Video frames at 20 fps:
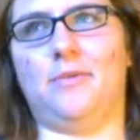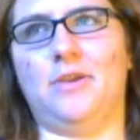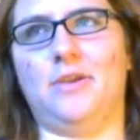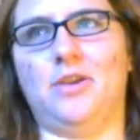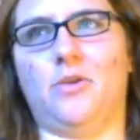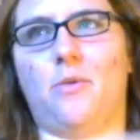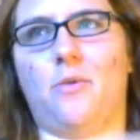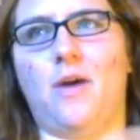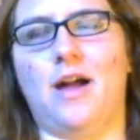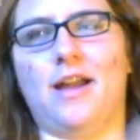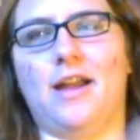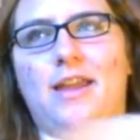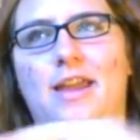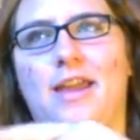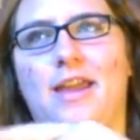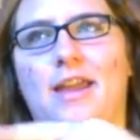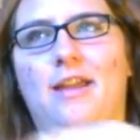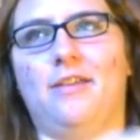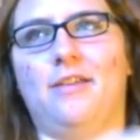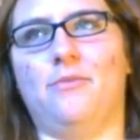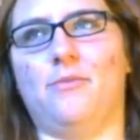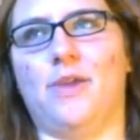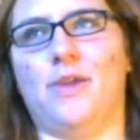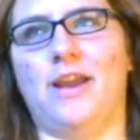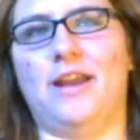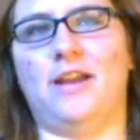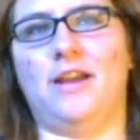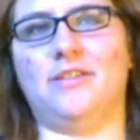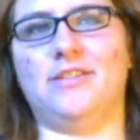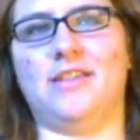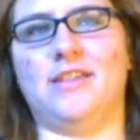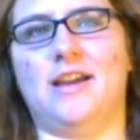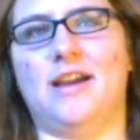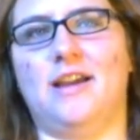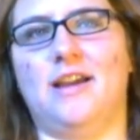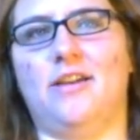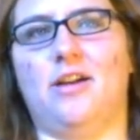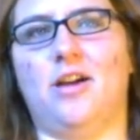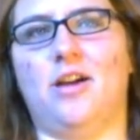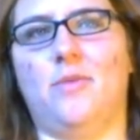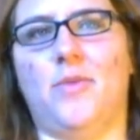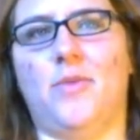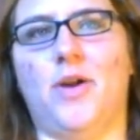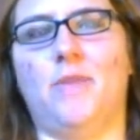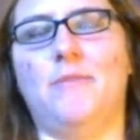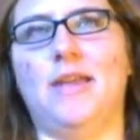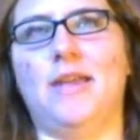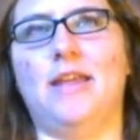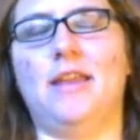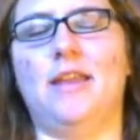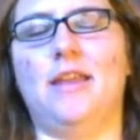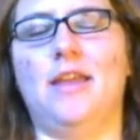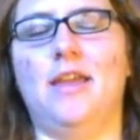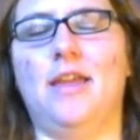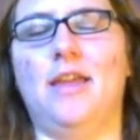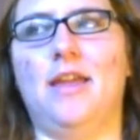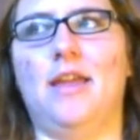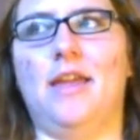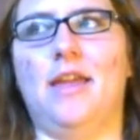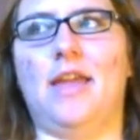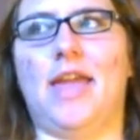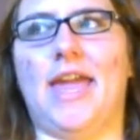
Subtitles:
Like when you're walking right outside our apartment.